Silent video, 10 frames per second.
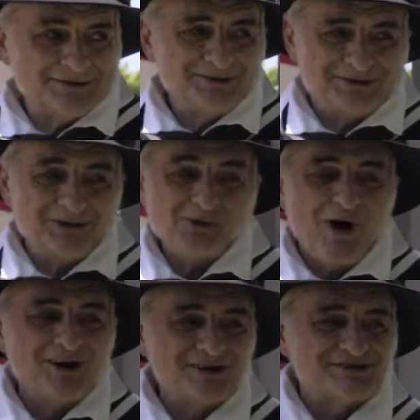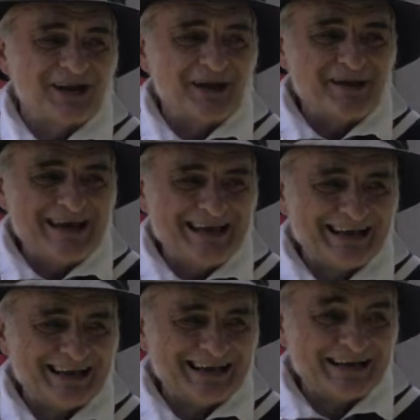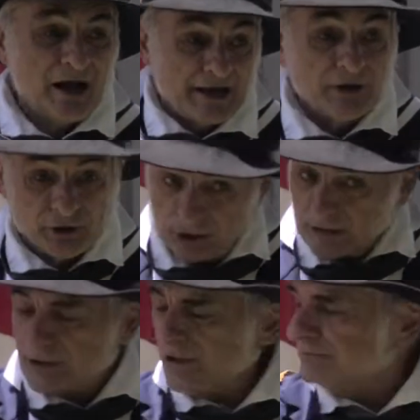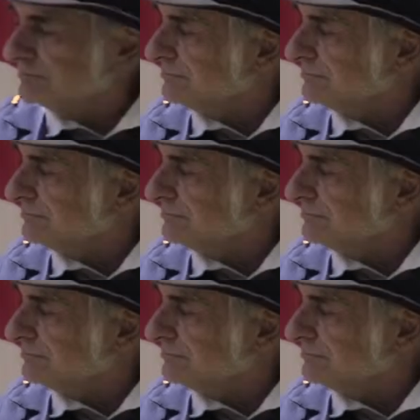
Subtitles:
You all listening to me? Okay, good, good.